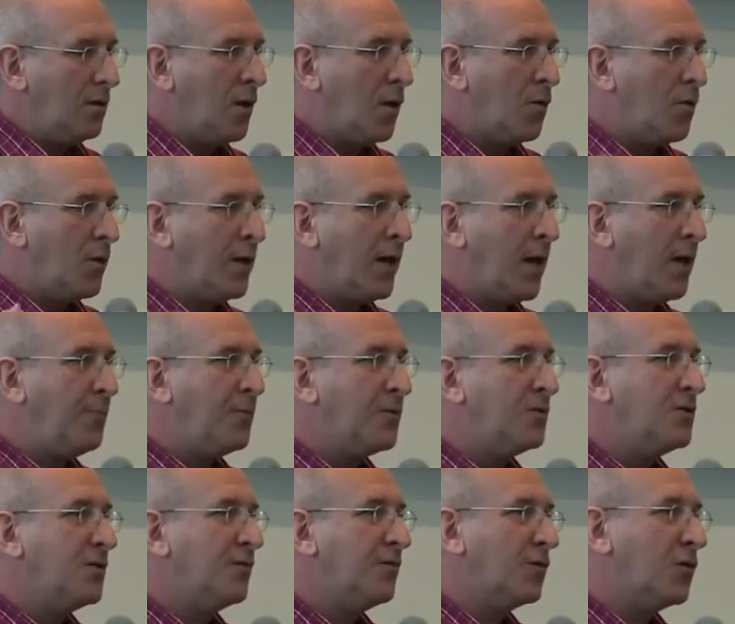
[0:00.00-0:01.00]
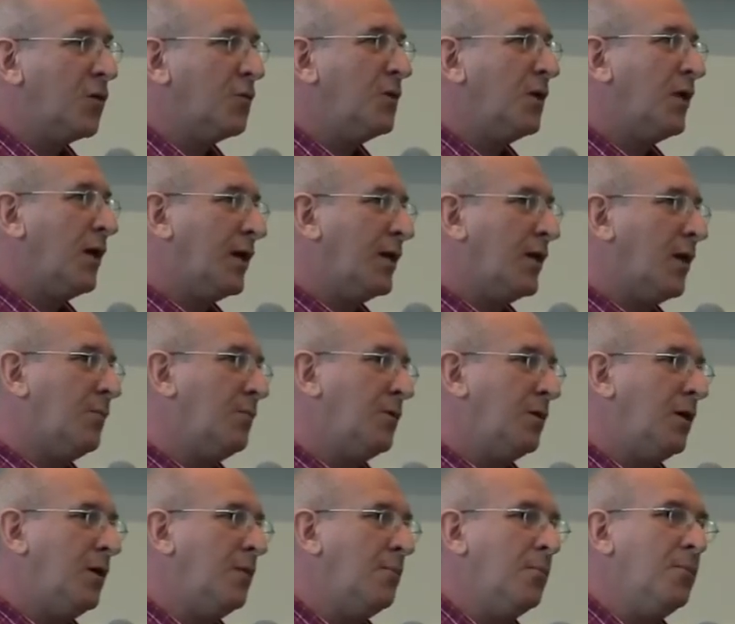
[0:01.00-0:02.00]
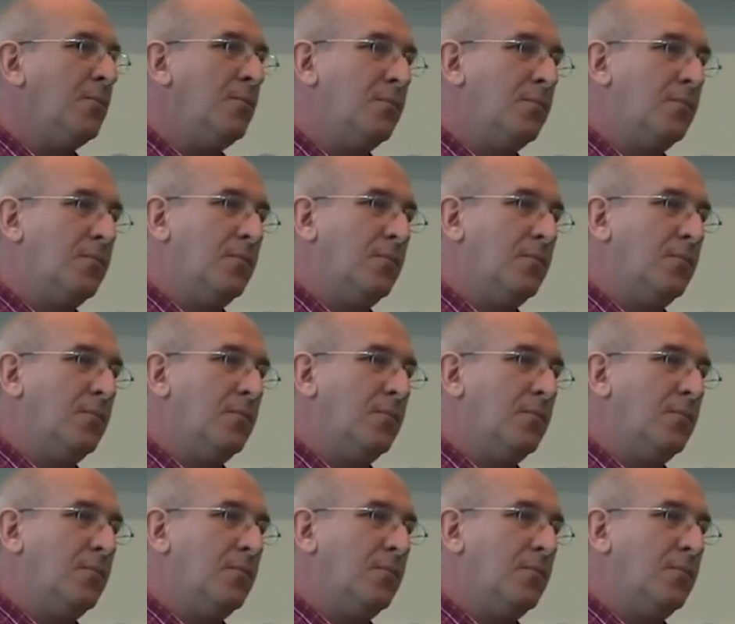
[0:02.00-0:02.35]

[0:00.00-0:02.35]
Now, what happens if a company like IBM